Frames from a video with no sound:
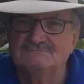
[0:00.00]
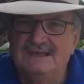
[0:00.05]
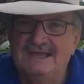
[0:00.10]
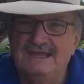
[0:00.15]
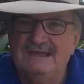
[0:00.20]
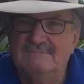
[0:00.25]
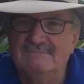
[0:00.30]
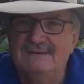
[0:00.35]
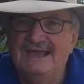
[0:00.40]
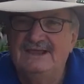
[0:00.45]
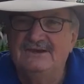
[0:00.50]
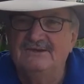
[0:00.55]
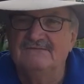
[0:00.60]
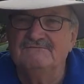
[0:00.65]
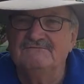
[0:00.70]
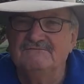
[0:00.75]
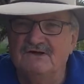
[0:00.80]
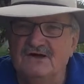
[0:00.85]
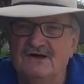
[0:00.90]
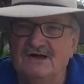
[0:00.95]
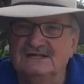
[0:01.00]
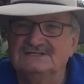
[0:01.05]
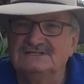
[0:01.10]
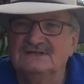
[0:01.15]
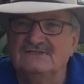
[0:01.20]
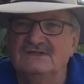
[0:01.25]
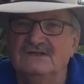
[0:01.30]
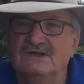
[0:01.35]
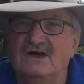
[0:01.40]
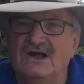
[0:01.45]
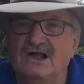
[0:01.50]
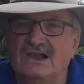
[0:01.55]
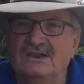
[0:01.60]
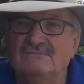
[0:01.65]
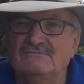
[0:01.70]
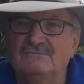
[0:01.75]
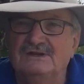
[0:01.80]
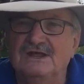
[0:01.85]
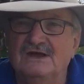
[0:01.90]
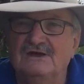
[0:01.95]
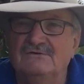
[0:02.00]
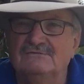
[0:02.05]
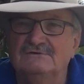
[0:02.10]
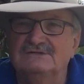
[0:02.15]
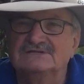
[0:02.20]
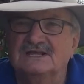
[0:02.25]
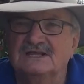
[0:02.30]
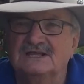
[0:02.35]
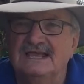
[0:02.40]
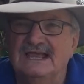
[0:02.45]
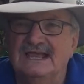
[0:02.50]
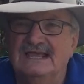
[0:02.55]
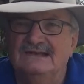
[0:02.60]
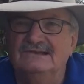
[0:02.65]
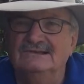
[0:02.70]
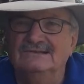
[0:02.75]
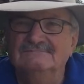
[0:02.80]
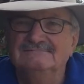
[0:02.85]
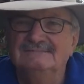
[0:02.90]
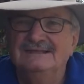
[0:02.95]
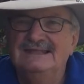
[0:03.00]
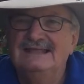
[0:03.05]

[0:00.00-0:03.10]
being a ban on fires on the island, we don't risk a candle,